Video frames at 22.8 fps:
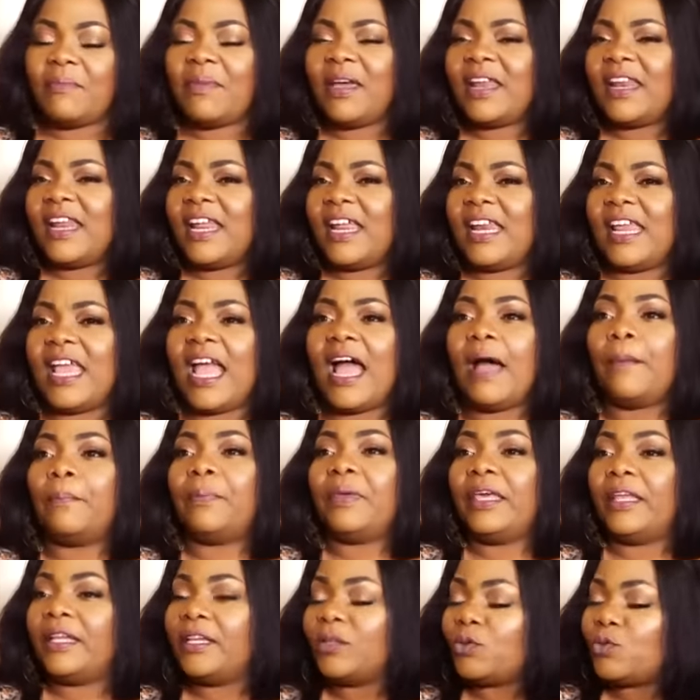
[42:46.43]
but then they
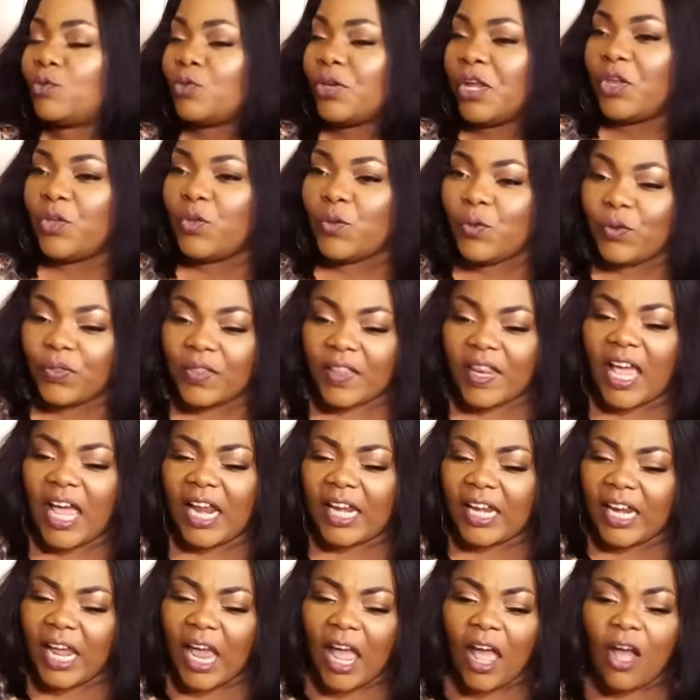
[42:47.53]
appeal to the youth they are
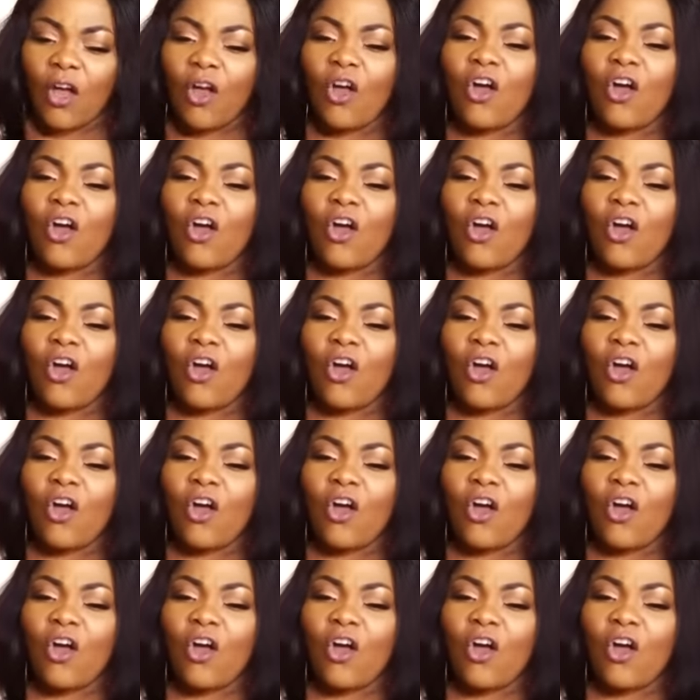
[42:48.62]
there.